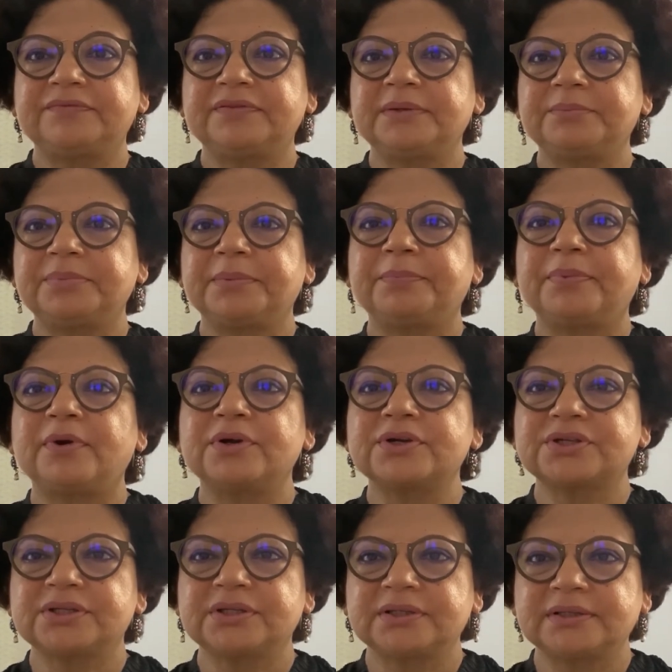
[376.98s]

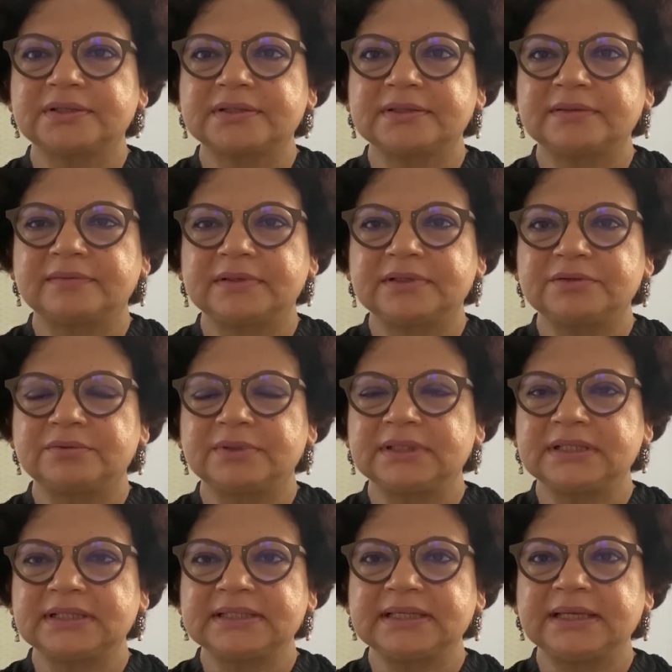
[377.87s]
proportions,
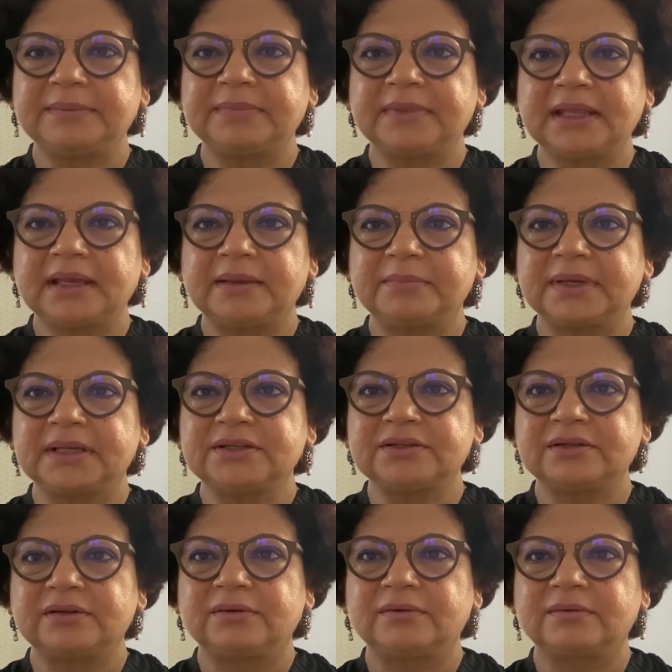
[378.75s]
doing the same thing,
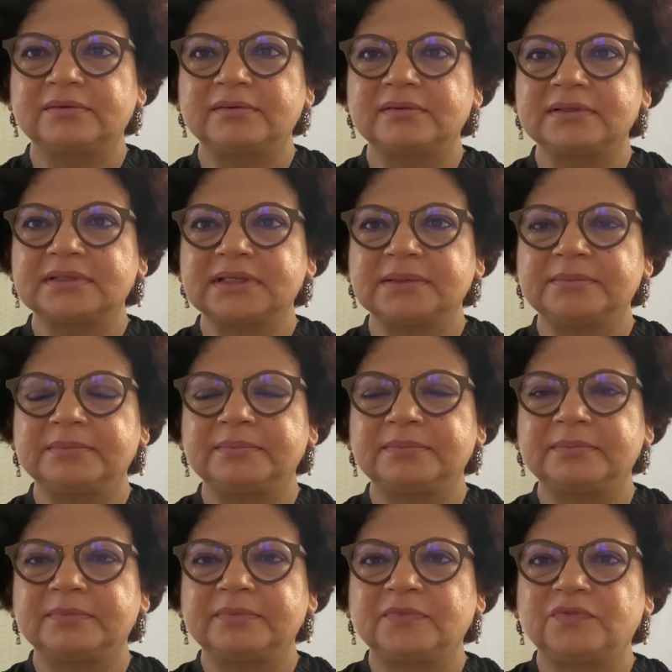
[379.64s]
but
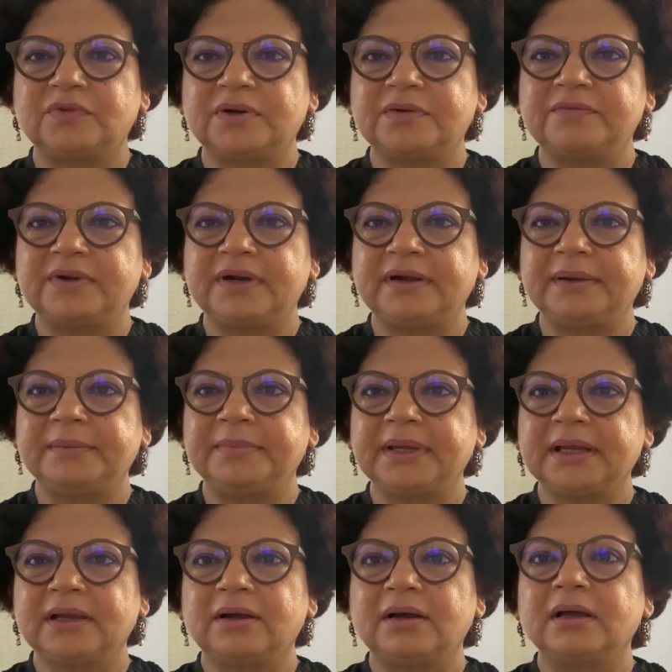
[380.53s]
some were very
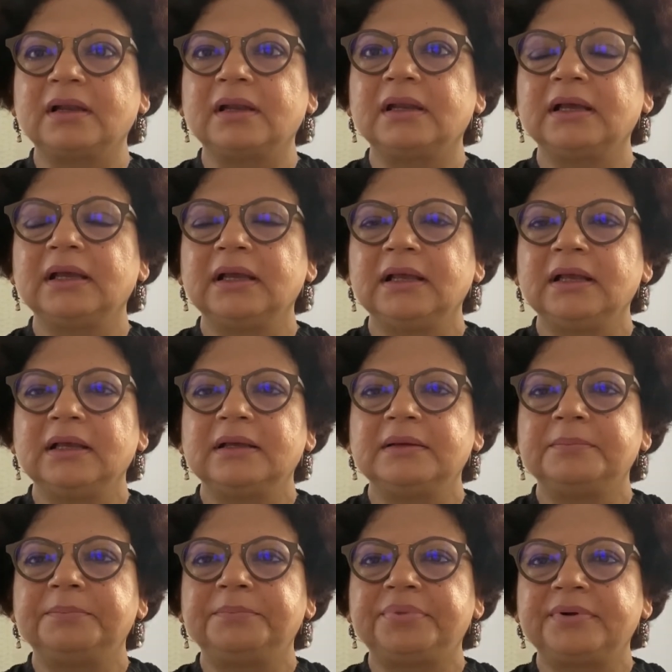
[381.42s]
big on
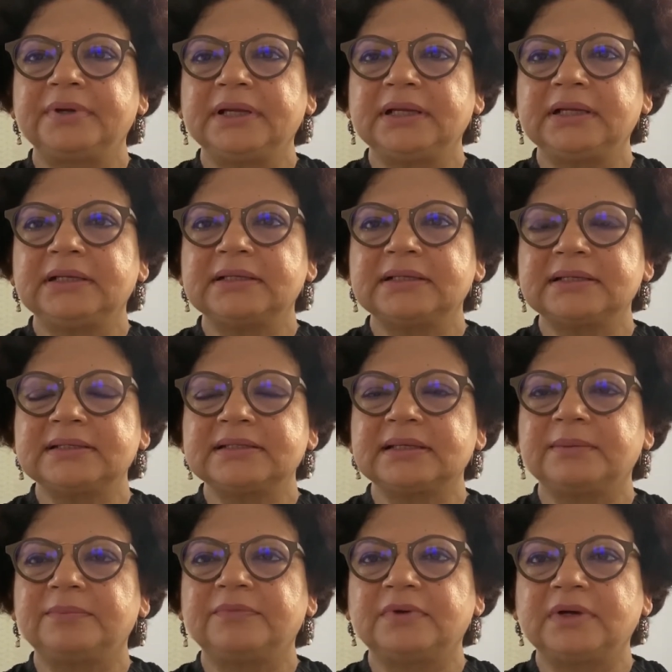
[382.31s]
print and
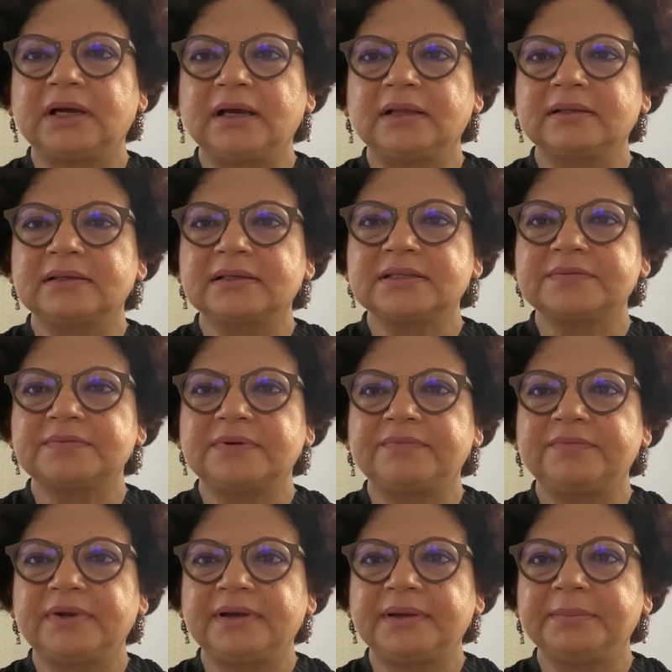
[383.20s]
some others were
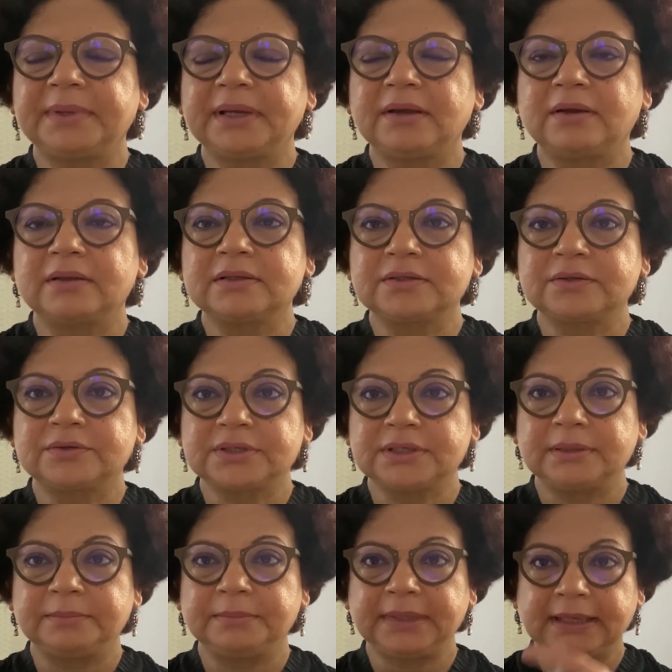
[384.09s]
very big on
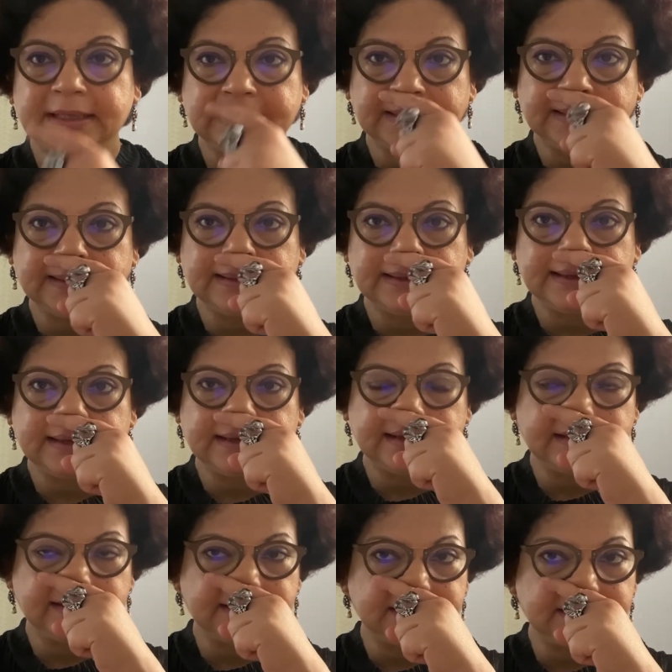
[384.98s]
social media
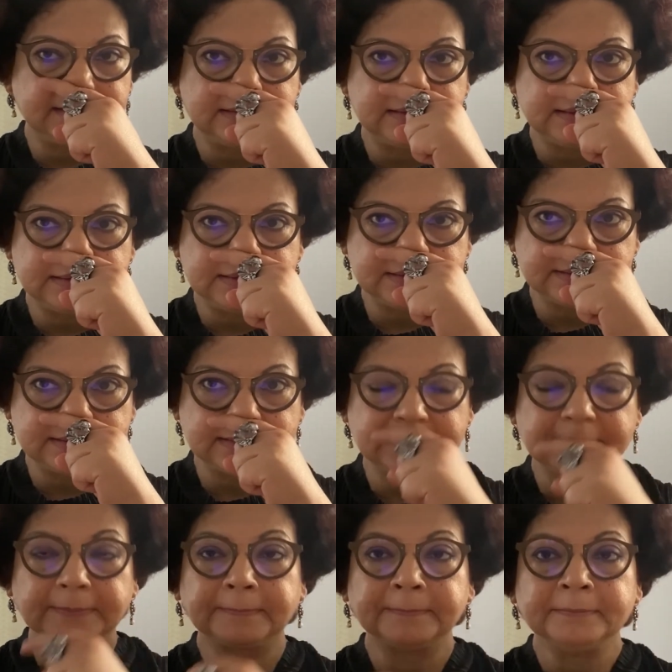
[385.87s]
and the
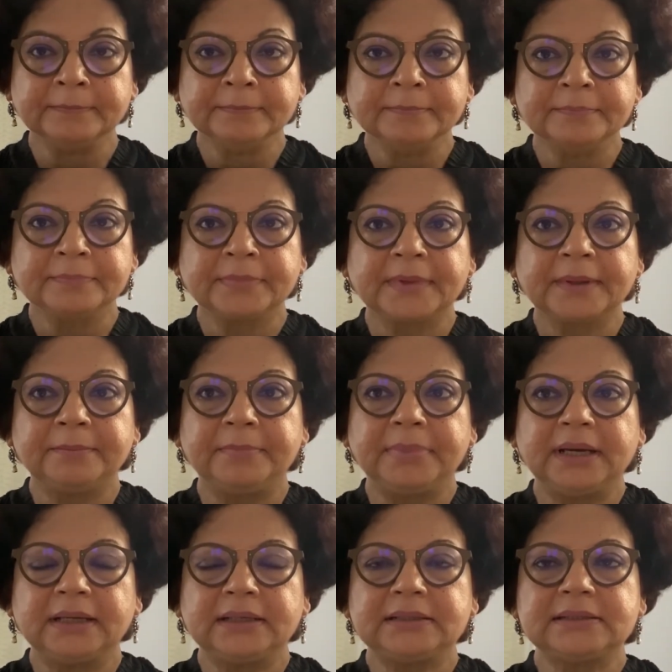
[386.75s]
digital.
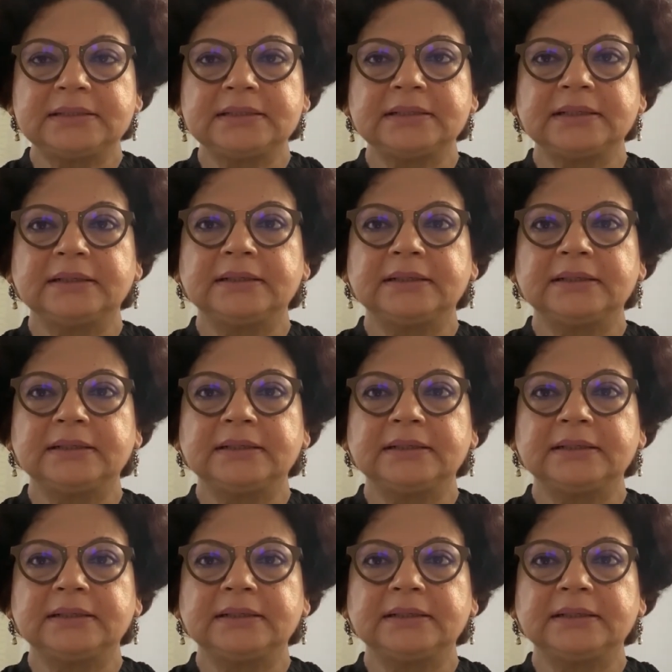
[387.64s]
But